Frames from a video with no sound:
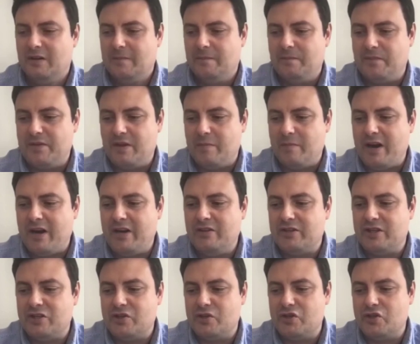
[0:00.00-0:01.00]
the main
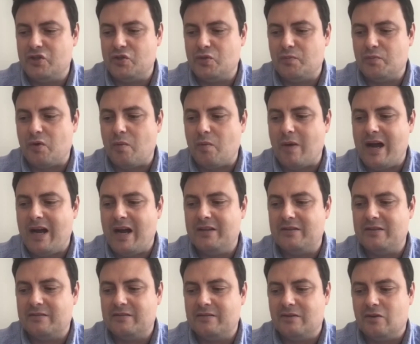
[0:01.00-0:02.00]
intention is to provide
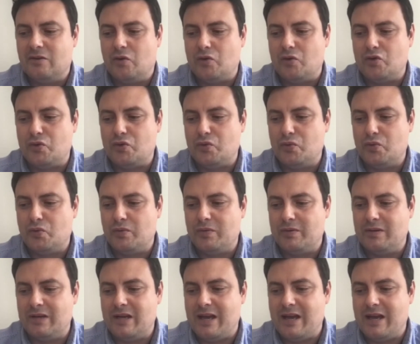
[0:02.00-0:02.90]
or to